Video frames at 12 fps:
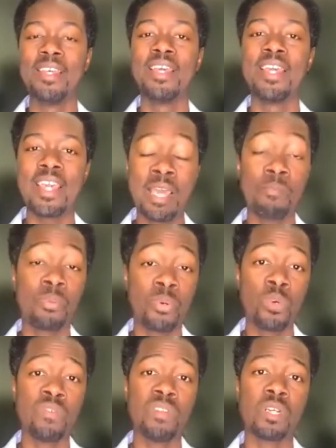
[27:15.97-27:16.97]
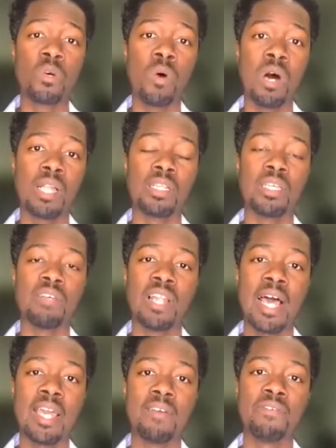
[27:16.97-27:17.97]
improving the quality of
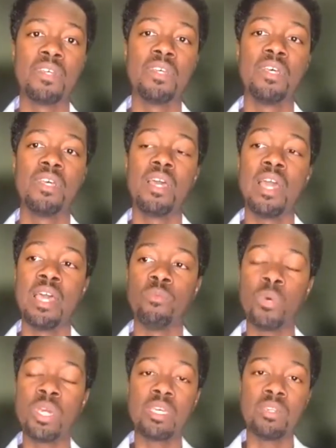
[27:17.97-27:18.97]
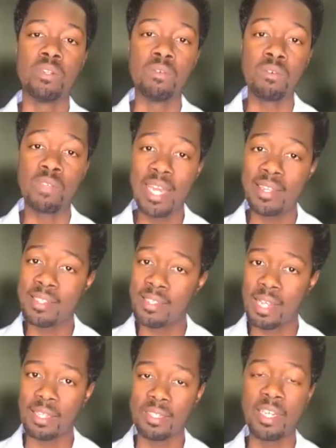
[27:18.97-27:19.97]
life. And we can do that in
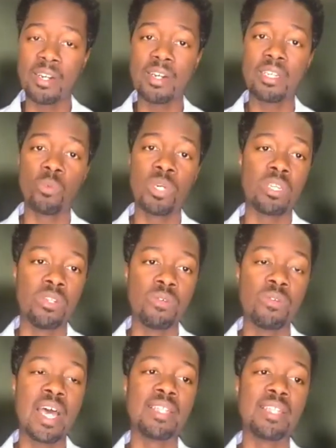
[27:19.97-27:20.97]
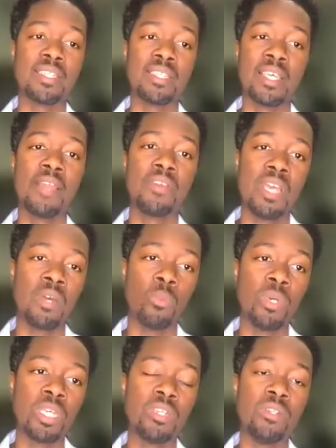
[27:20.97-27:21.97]
solidarity. We can do that together, and we
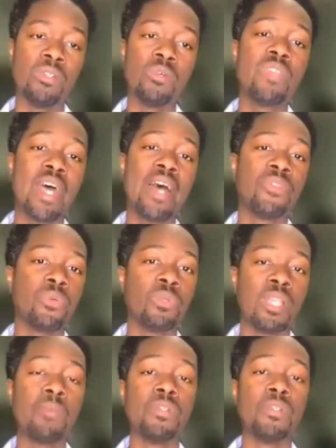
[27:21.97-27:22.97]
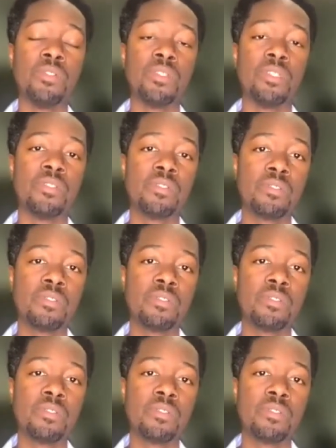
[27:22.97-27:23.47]
can do that through labor unions.